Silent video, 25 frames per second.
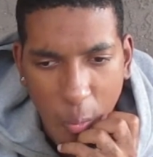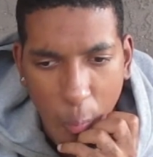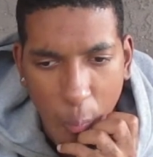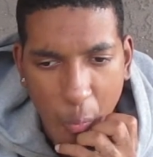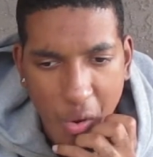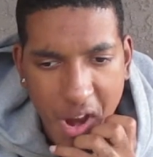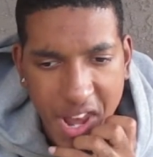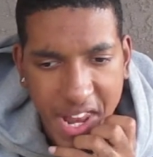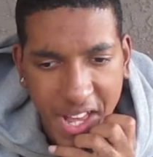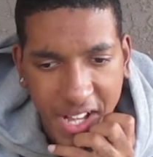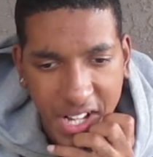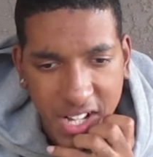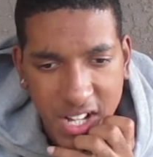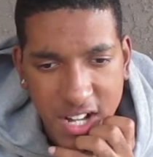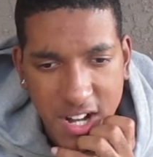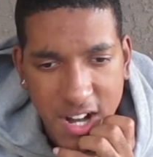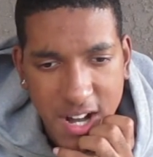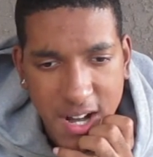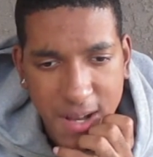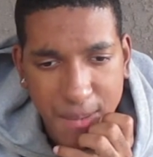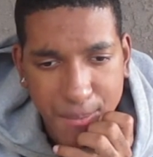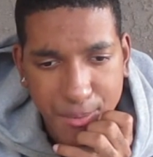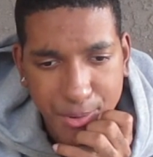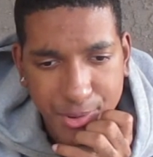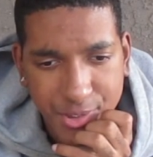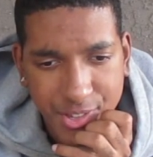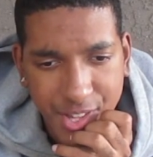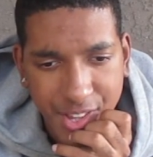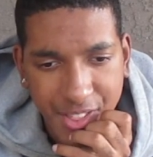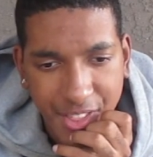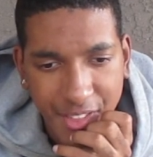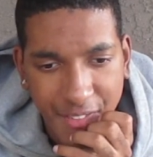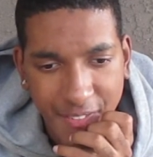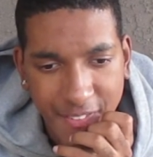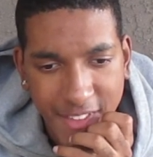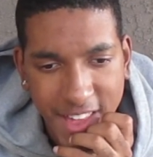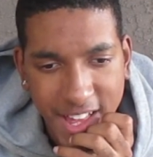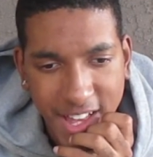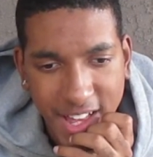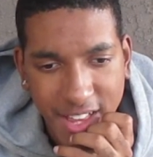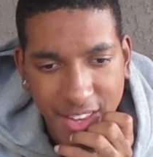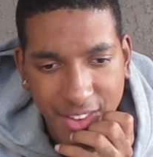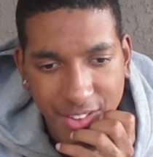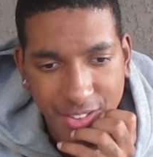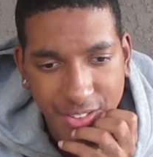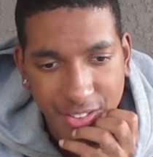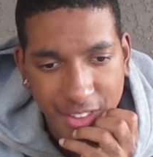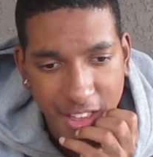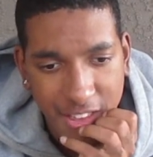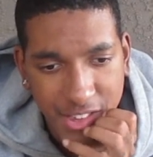when it comes to the
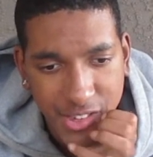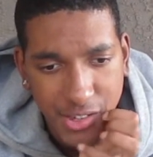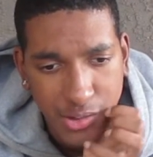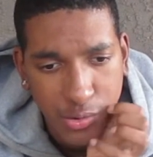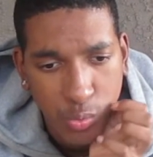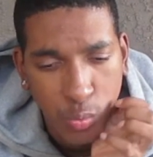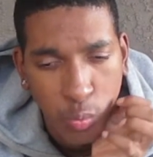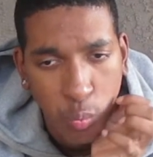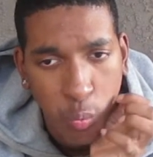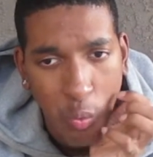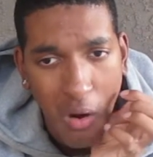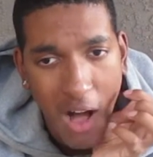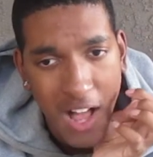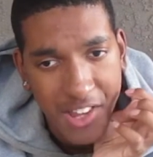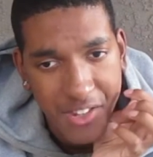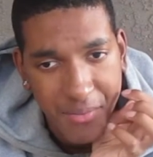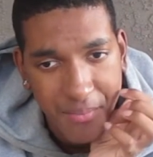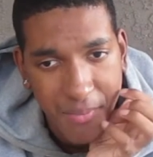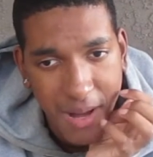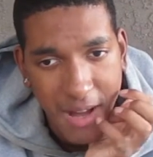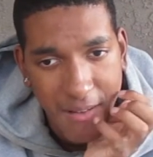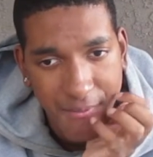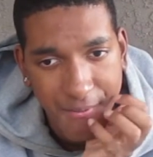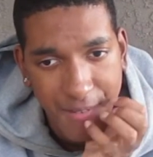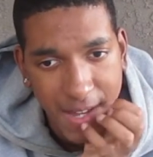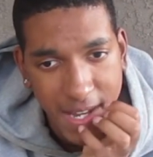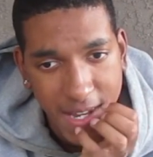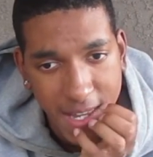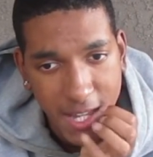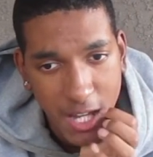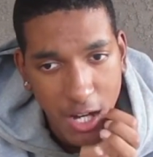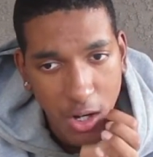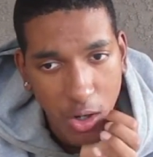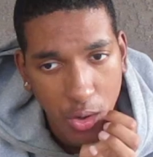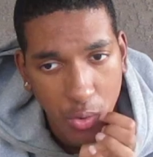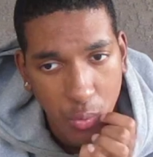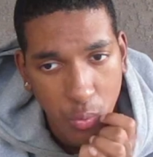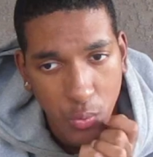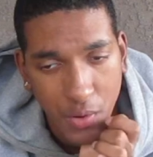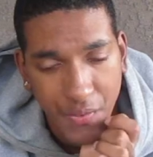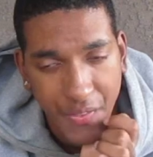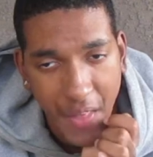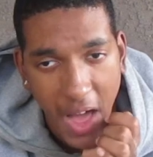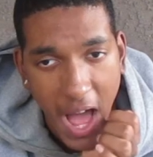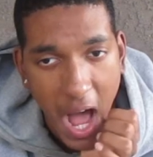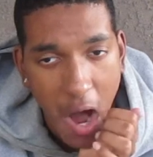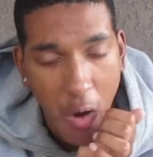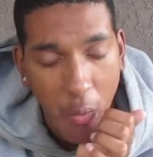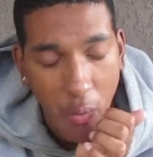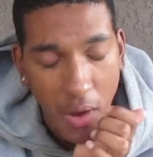niggas that just watch my videos
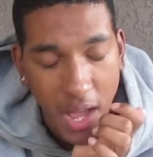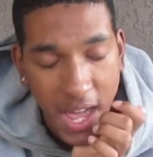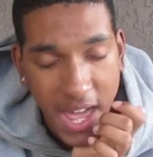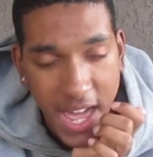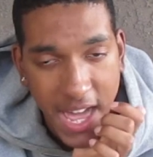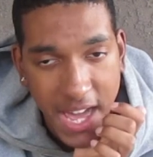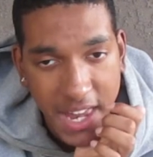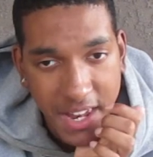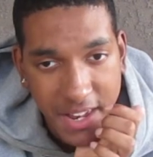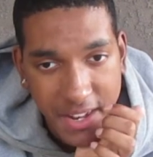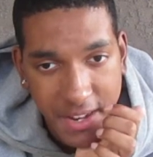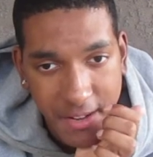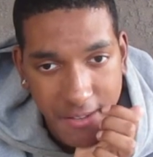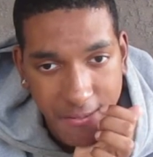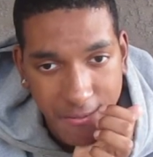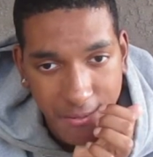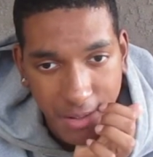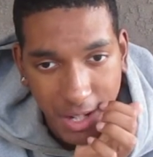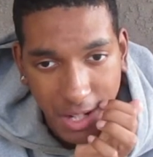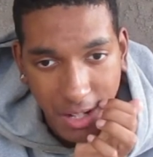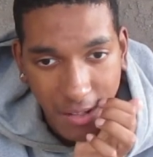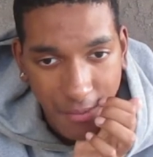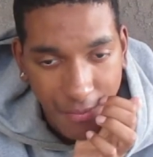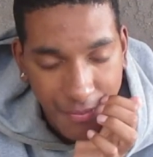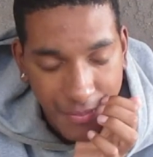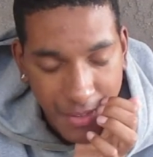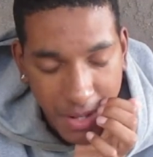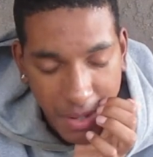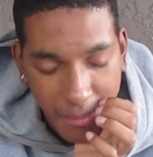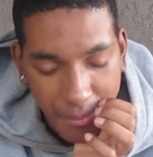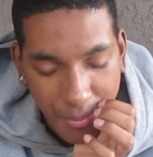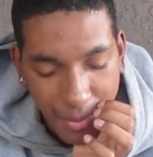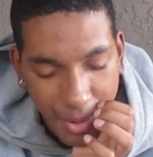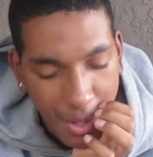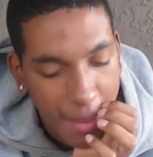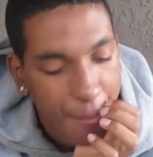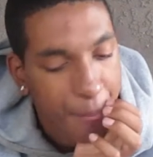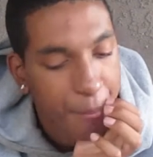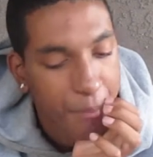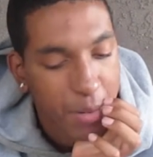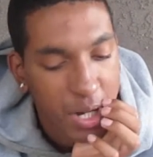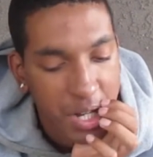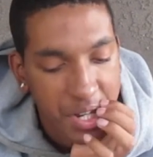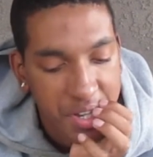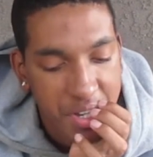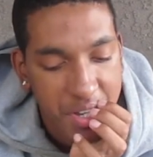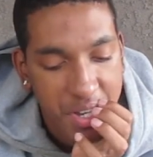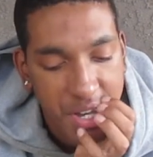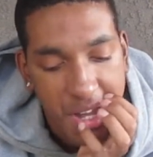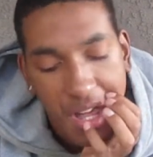without hitting a thumbs up
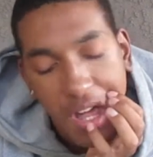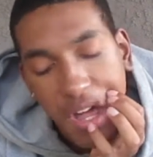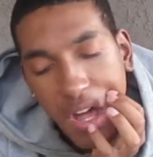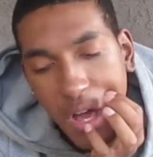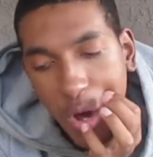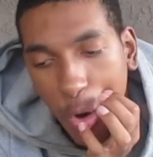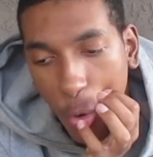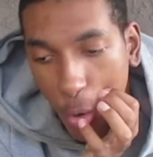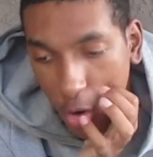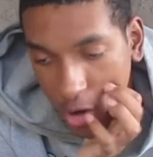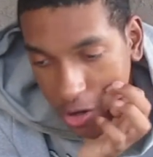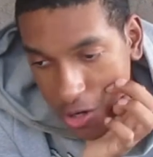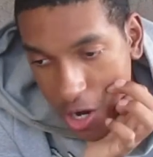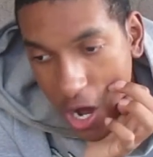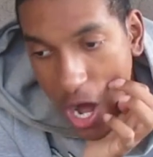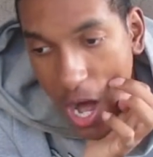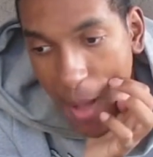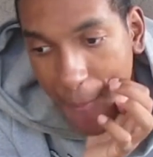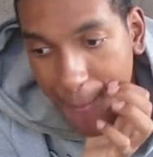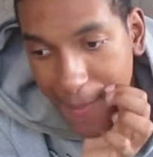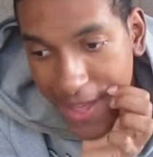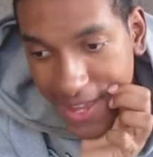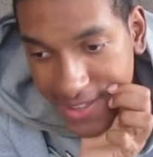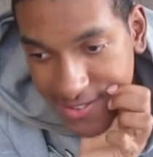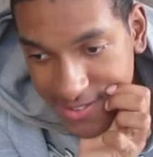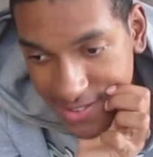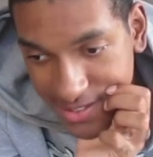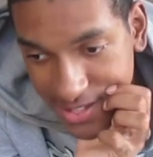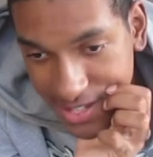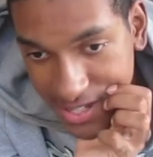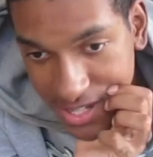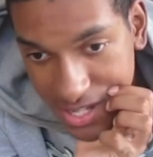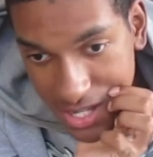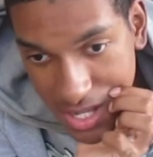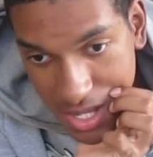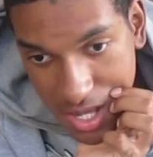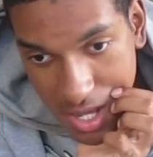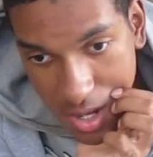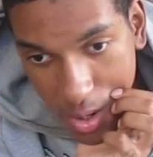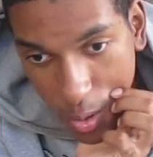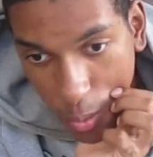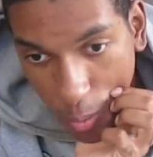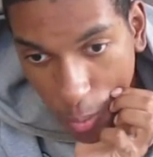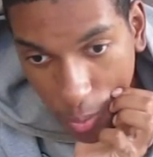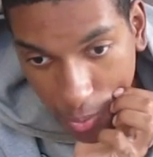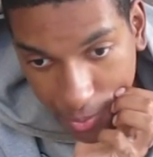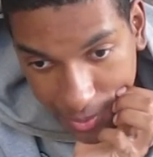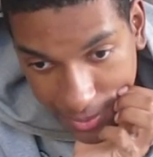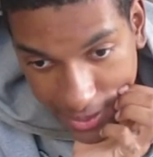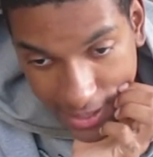button or commenting
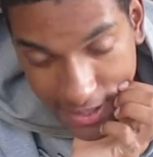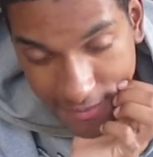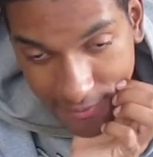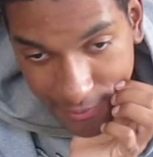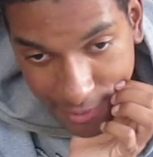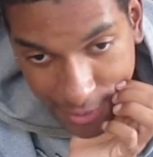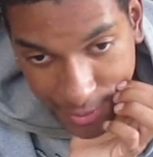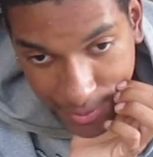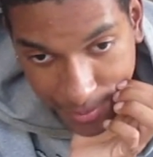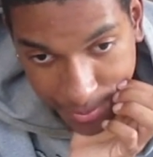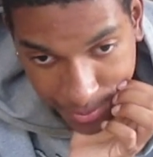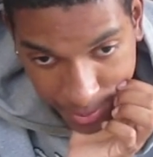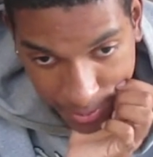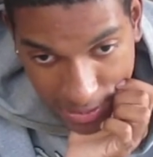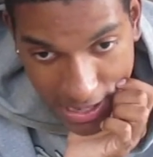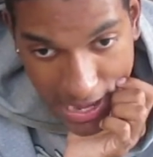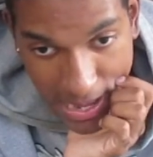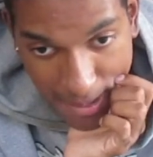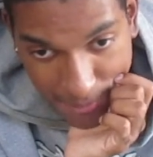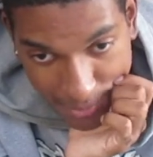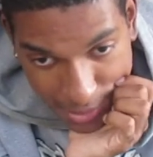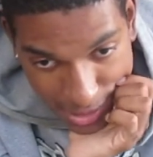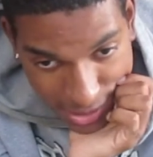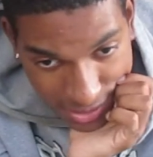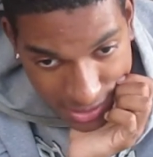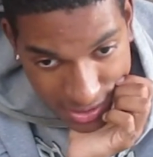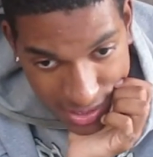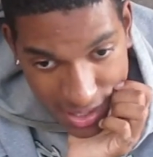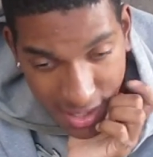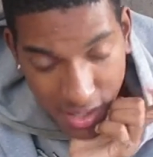or even subscribing,